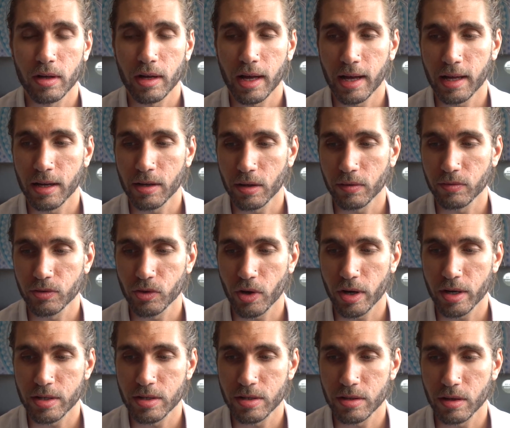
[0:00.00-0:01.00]
And I've
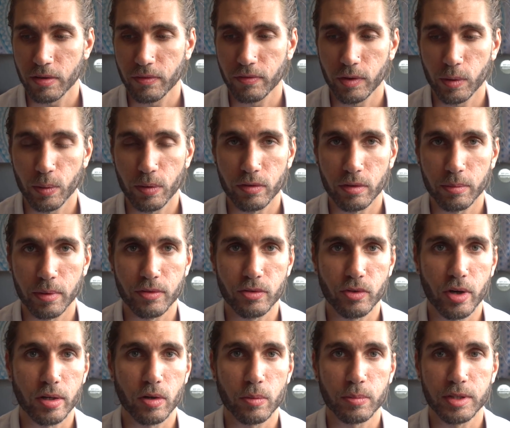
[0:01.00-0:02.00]
tried a few of them. I've
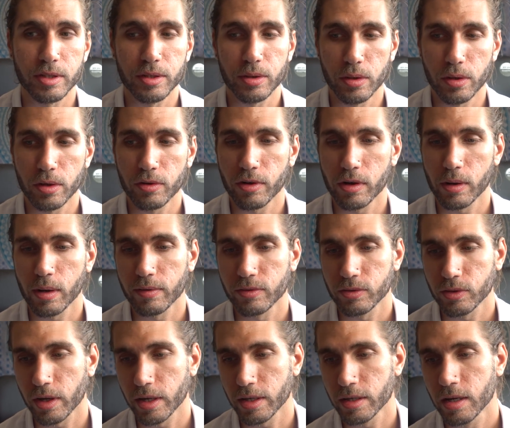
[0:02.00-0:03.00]
tried
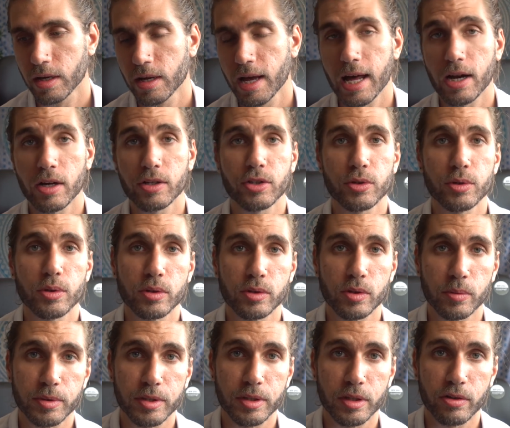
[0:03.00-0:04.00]
OptiNeuro, and I do use
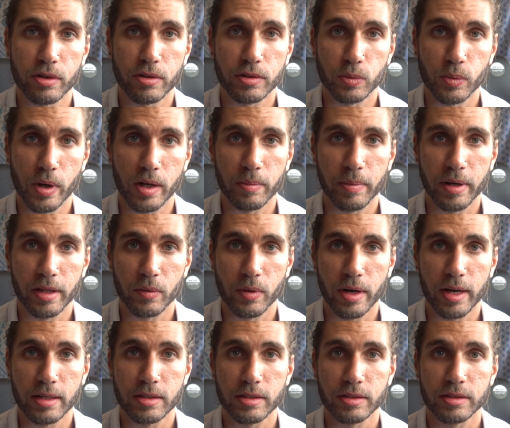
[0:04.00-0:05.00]
OptiNeuro as well, by the
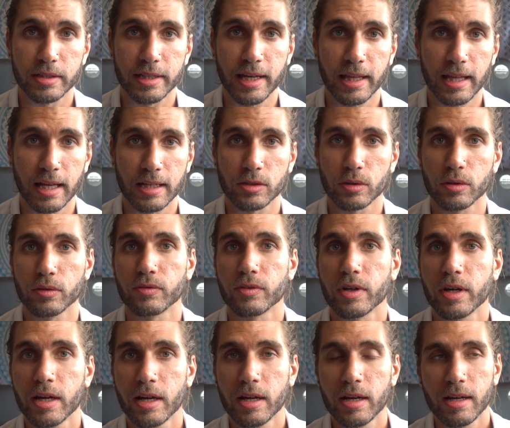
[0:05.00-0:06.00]
way, just to get that sort of
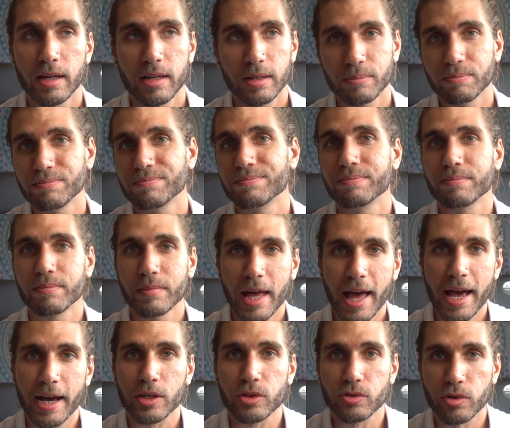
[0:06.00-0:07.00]

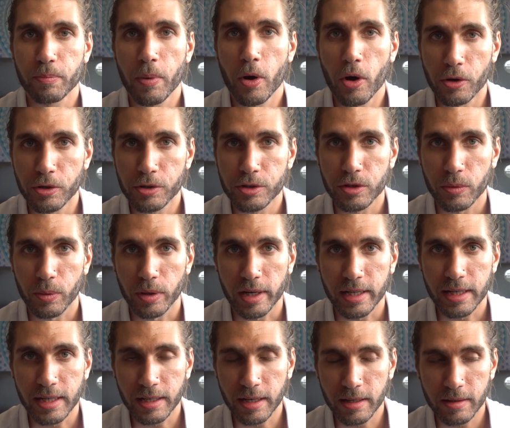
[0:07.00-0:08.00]
extra push when I
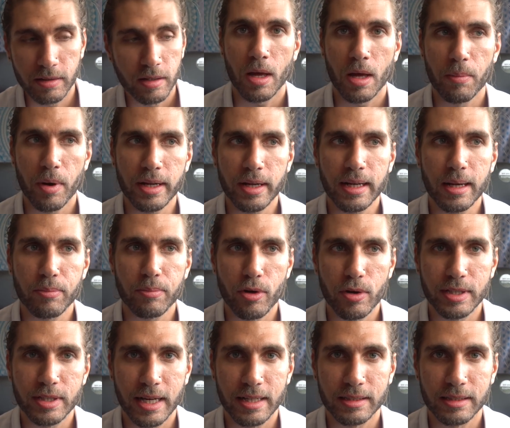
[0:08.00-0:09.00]
need it. Mind Lab
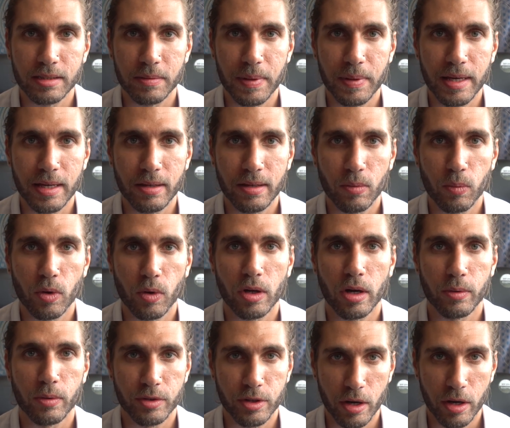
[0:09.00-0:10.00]
Pro tends to be what
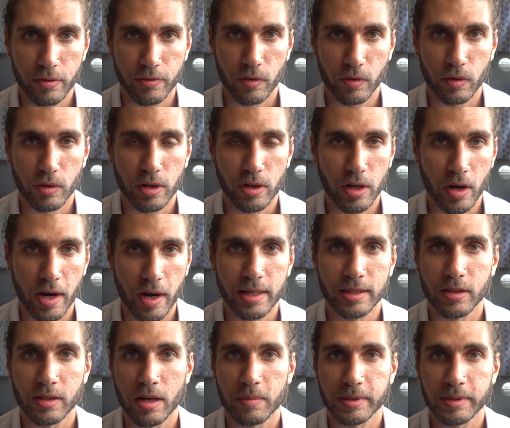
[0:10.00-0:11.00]
I would go for
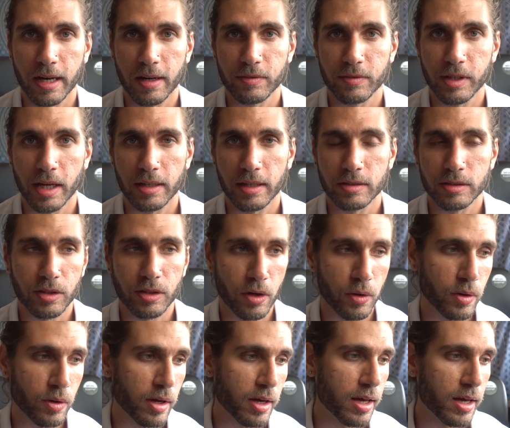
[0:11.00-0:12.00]
9 times out of 10.
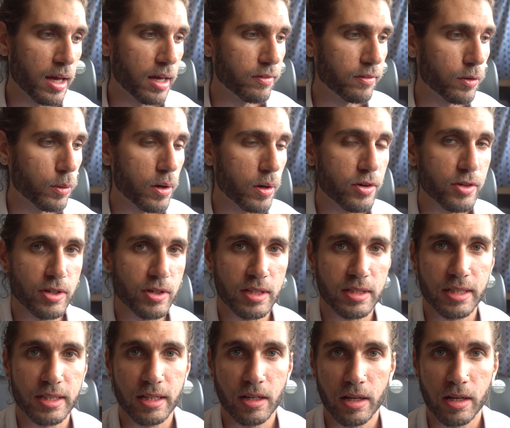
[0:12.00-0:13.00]
So if you are
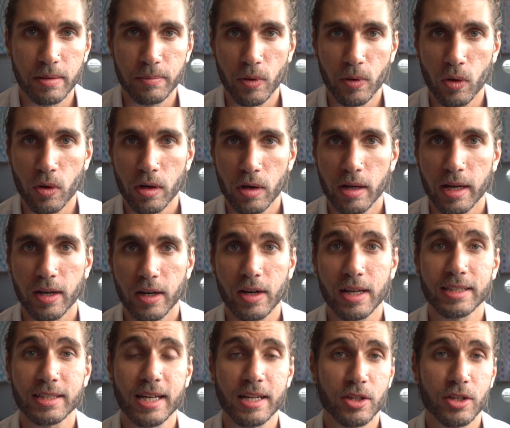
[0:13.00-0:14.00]
interested in learning more, and
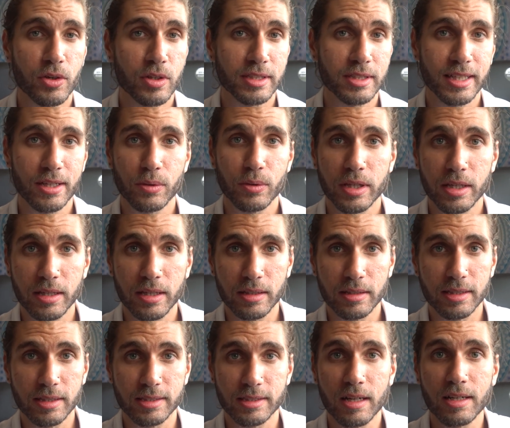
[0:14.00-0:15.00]
like I said, you can see all the
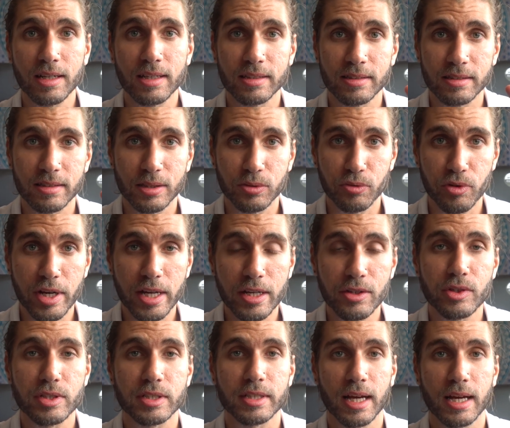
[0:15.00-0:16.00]
studies. It's really
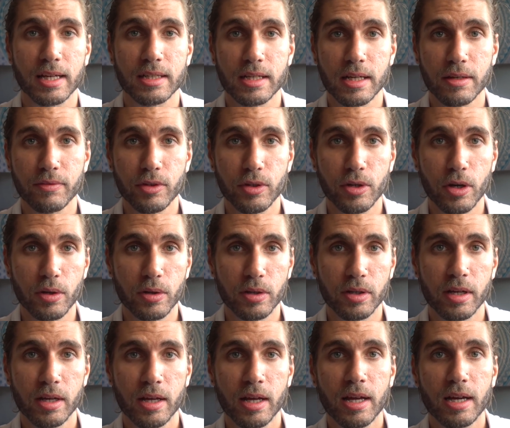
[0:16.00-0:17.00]
interesting actually. If you go
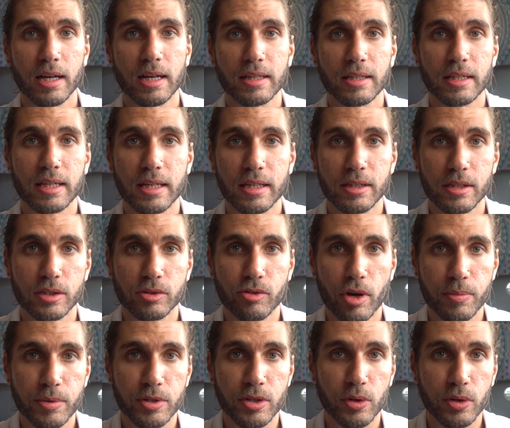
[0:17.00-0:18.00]
and click the link in the
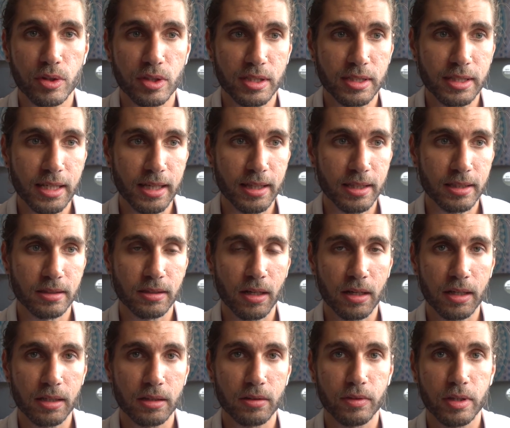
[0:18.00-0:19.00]
description, you can see the
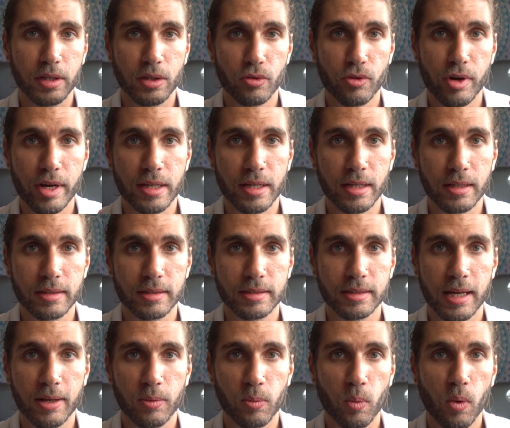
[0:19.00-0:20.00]
studies of the
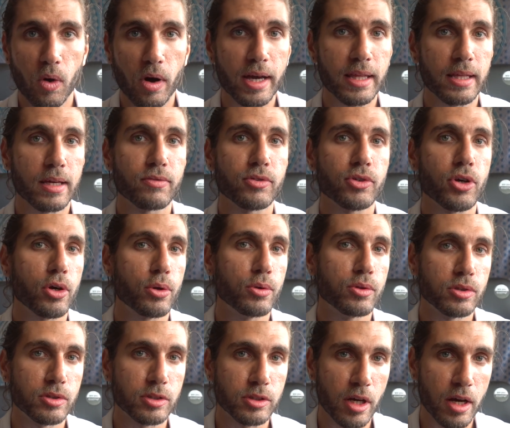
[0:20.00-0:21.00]
ingredients and why they've
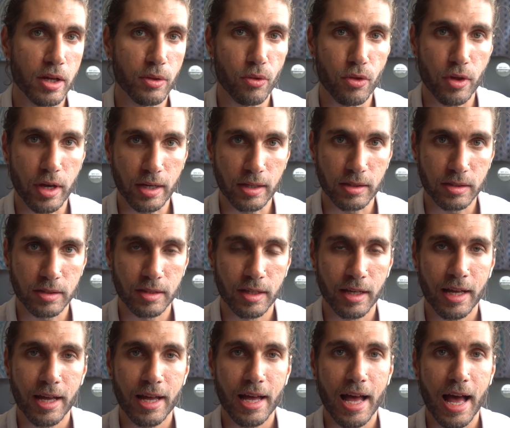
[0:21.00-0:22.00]
chosen certain things
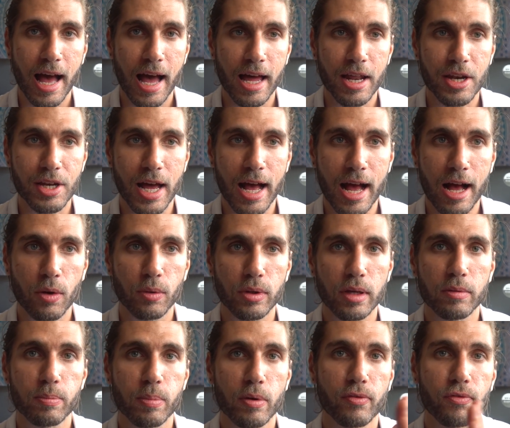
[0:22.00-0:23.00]
and how
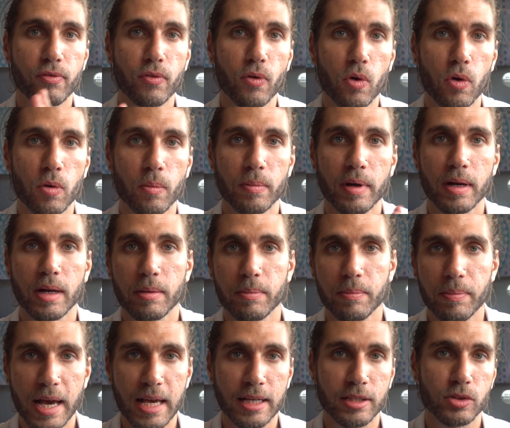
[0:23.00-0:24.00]
they perform
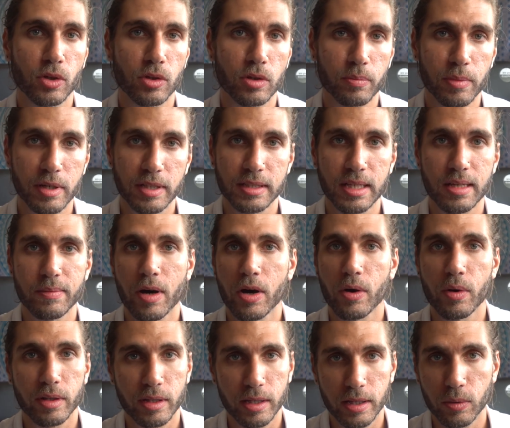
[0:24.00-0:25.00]
based on the
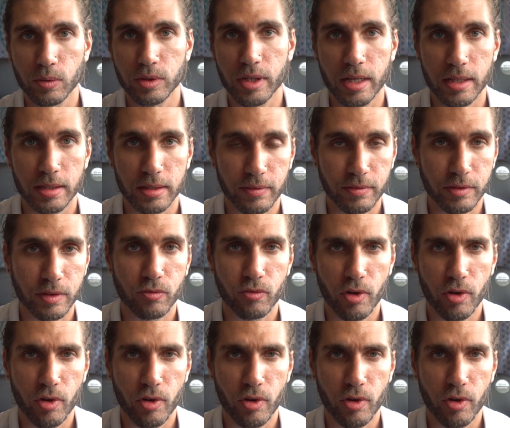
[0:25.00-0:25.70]
placebo and the alternatives.